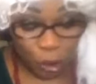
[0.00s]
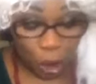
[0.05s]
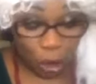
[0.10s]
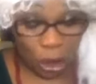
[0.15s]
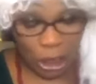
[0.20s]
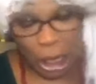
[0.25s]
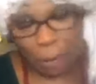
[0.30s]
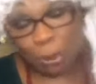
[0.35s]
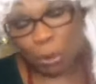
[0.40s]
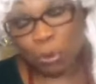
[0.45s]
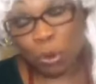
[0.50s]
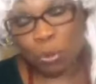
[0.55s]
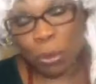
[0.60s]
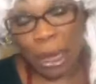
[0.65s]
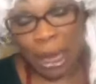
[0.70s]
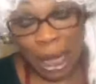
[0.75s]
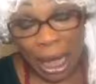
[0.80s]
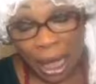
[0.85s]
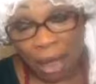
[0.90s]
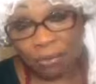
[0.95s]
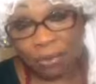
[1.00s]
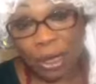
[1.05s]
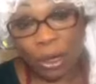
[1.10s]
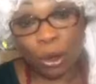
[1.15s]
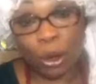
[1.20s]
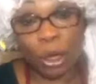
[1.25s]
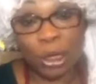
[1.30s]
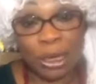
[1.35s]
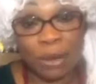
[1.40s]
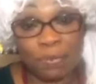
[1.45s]
Other people may have
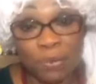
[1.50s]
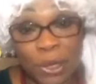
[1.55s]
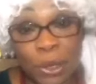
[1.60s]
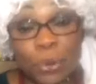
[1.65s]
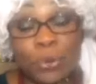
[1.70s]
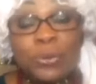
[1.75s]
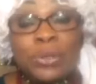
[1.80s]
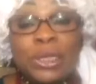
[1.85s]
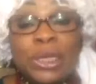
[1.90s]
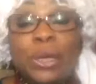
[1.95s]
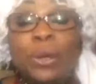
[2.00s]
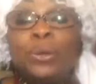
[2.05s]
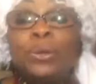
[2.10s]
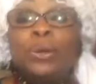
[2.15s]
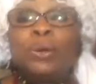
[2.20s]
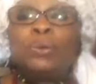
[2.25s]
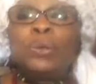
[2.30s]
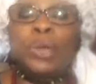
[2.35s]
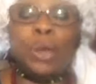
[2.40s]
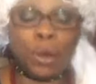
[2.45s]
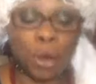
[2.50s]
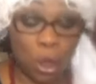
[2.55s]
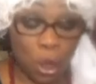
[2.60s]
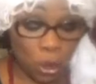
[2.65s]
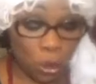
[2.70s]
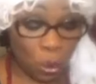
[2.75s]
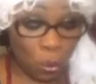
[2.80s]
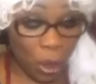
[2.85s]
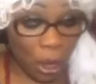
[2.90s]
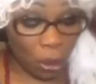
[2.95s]
other views, you know.
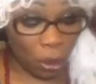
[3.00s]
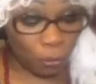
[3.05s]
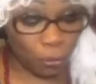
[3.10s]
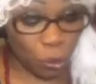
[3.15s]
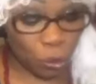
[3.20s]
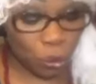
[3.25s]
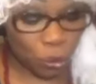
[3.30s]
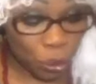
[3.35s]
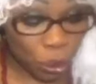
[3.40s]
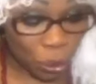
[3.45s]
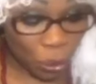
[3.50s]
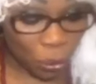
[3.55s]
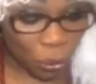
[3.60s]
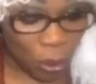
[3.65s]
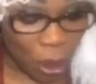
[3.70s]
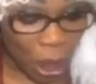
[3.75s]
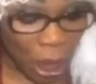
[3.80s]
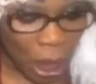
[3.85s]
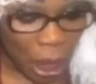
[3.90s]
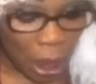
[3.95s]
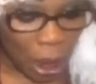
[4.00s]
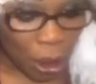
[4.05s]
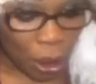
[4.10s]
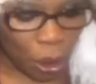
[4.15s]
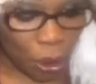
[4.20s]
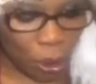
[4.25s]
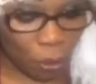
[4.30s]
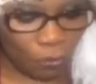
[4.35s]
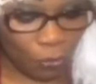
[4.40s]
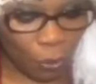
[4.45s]
You're welcome to do so,
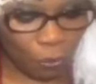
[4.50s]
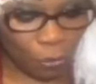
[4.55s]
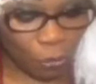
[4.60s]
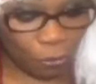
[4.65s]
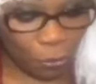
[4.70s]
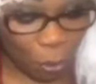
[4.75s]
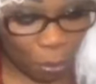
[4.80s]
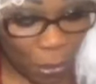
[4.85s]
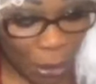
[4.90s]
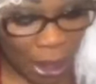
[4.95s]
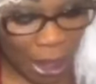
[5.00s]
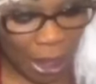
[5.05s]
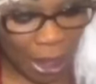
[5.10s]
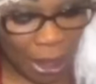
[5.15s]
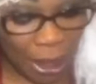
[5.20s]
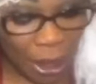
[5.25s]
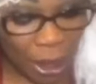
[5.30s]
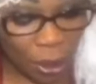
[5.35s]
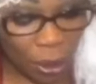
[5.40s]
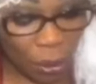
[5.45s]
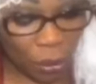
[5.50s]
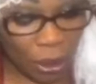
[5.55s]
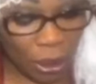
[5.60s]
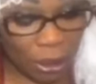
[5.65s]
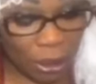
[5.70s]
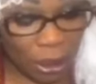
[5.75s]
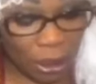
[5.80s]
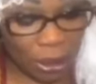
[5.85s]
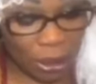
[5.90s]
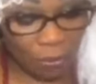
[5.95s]
you know. For me, you know,
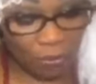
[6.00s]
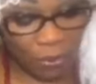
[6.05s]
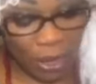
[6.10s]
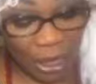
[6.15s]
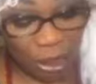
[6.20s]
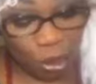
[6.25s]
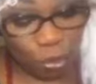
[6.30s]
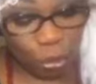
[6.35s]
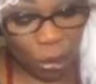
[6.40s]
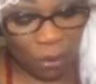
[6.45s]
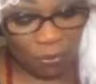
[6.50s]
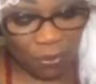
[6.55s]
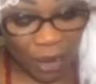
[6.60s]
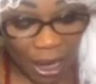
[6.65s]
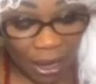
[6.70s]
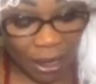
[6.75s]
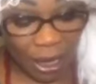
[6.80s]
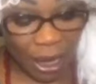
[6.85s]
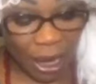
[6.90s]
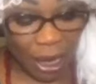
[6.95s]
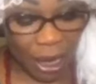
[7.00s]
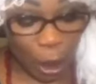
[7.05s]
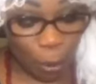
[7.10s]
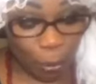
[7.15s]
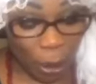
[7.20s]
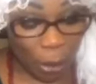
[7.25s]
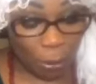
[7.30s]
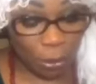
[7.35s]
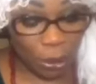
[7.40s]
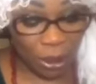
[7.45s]
he's a friend of my father,
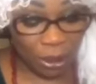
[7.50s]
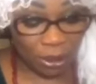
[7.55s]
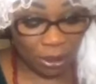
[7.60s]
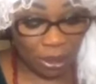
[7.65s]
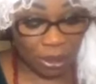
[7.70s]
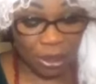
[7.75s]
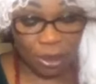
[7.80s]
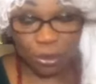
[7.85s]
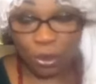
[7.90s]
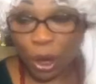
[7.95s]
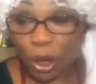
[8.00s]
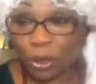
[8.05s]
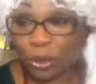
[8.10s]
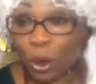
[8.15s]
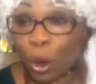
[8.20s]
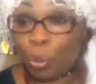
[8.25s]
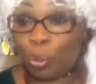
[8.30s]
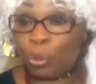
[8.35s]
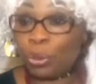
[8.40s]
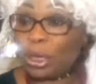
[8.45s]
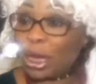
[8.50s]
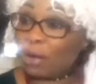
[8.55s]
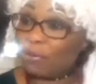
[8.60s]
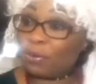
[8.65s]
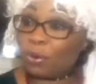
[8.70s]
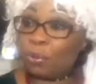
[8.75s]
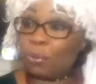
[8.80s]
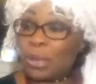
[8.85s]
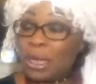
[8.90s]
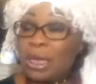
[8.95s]
Arabambi. Is a road opener
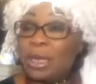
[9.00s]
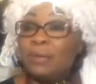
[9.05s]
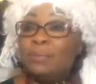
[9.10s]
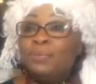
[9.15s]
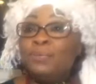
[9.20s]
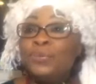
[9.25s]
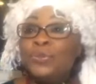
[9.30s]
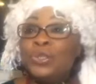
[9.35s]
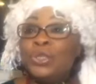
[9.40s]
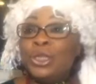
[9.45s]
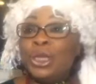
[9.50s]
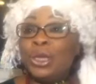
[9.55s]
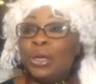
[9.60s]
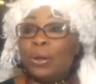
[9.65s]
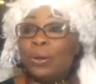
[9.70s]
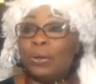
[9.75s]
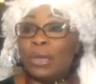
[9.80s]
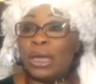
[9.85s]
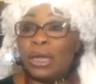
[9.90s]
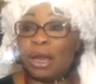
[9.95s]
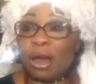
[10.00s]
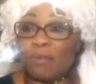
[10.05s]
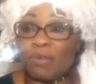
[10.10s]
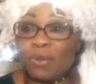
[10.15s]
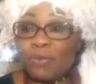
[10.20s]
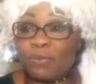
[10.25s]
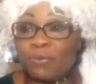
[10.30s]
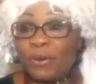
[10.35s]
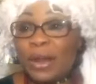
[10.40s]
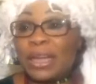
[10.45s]
for me, you know, a
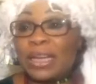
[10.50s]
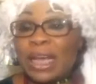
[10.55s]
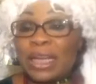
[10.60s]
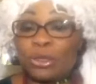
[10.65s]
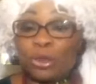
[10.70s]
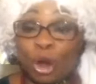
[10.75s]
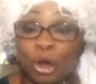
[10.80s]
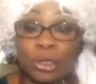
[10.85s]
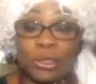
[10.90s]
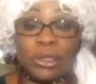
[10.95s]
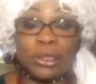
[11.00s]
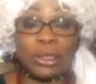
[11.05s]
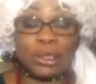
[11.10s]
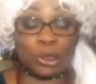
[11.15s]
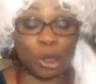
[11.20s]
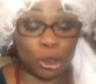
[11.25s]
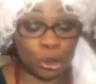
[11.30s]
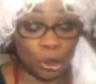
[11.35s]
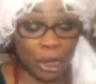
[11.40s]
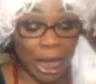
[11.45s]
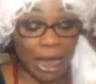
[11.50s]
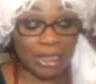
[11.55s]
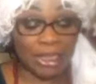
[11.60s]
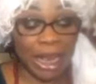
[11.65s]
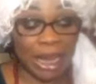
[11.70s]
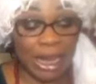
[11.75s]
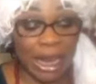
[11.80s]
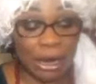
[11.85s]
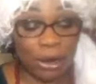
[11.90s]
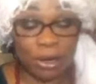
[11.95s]
loving friend. I told you guys
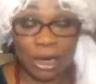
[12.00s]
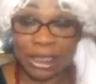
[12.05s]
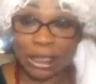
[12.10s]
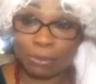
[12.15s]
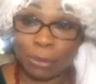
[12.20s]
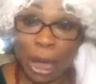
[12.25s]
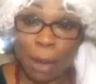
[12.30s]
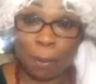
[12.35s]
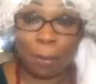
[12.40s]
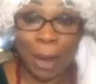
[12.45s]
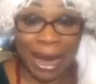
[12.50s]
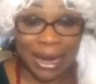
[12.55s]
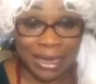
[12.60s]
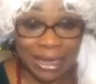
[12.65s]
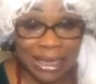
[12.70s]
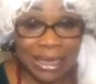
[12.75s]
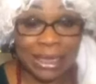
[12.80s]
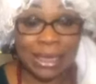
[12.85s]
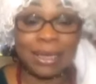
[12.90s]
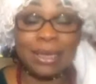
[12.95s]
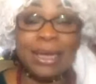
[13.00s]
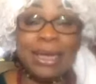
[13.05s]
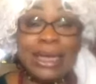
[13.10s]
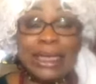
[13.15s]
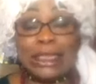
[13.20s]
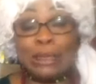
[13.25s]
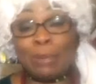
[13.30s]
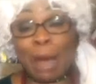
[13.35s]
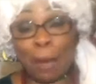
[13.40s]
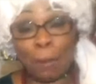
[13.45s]
earlier on, that's my padini,
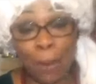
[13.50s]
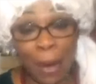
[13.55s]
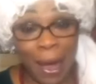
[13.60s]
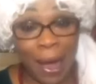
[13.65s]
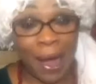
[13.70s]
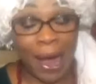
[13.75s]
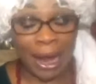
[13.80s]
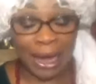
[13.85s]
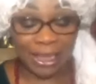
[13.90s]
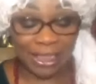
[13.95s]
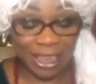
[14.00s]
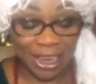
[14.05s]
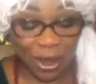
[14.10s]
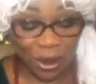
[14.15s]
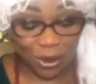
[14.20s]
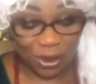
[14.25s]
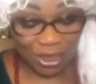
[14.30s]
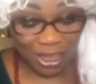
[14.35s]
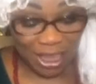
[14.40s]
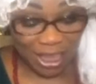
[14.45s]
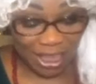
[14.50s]
is my pal, you know.